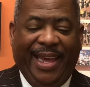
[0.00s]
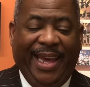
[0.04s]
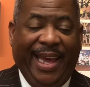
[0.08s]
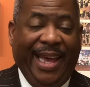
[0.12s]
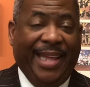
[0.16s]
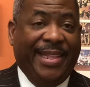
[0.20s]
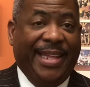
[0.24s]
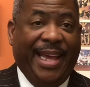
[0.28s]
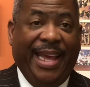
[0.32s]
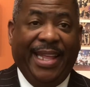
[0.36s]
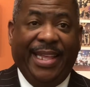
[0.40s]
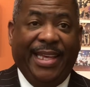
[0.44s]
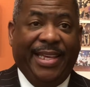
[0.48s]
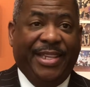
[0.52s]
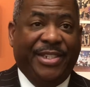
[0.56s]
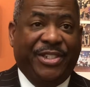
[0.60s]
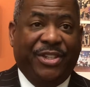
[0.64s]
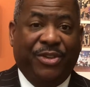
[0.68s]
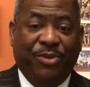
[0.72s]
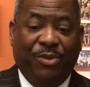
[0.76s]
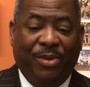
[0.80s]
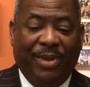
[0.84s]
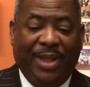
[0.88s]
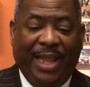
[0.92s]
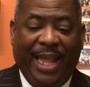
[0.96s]
and that is
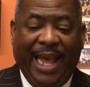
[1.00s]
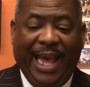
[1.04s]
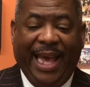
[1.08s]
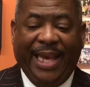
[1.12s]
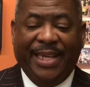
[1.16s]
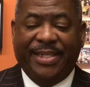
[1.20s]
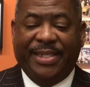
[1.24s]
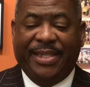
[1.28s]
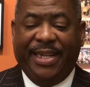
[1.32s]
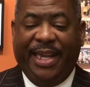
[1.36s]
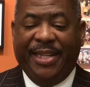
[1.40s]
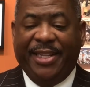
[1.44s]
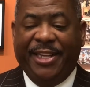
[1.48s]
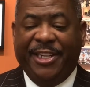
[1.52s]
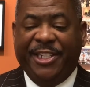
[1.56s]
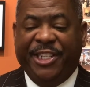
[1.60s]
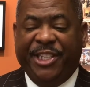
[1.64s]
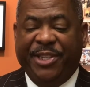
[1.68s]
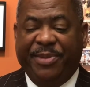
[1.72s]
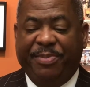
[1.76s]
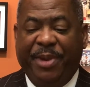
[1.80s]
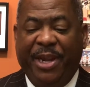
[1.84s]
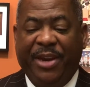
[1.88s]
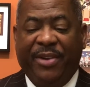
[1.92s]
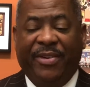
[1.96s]
to relax and
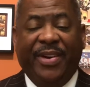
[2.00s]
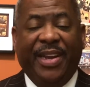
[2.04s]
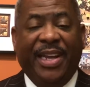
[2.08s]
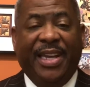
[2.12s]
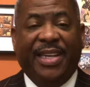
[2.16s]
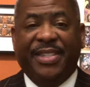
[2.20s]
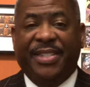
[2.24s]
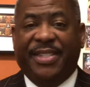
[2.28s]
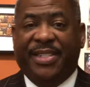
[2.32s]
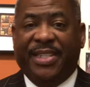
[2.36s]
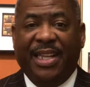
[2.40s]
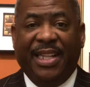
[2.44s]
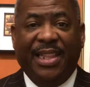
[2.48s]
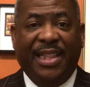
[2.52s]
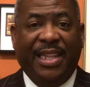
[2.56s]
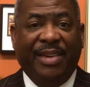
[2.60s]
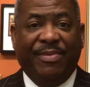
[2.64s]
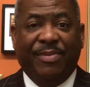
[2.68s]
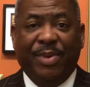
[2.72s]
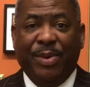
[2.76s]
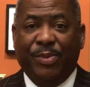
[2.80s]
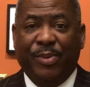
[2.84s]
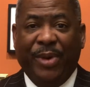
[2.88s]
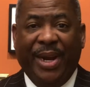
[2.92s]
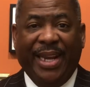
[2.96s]
experience the
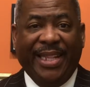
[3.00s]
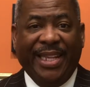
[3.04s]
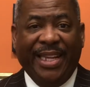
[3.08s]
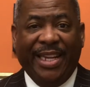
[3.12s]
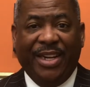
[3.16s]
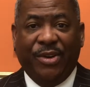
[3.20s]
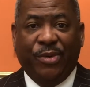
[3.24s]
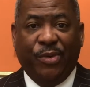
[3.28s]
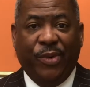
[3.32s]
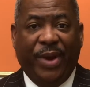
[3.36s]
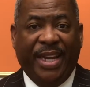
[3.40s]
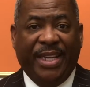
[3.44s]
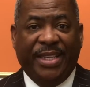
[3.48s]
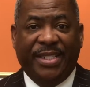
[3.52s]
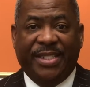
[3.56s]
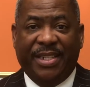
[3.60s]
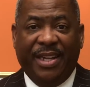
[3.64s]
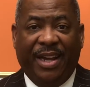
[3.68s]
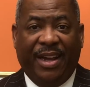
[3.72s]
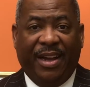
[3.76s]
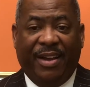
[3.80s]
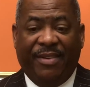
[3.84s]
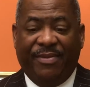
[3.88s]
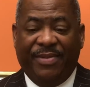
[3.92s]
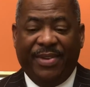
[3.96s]
liberating grace
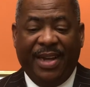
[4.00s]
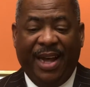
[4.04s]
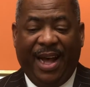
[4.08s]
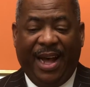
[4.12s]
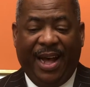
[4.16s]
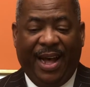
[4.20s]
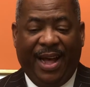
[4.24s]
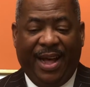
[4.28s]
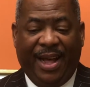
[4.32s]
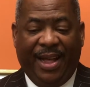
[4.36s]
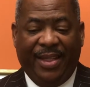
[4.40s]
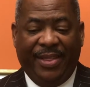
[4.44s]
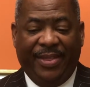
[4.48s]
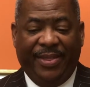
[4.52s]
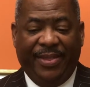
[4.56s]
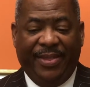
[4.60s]
of God.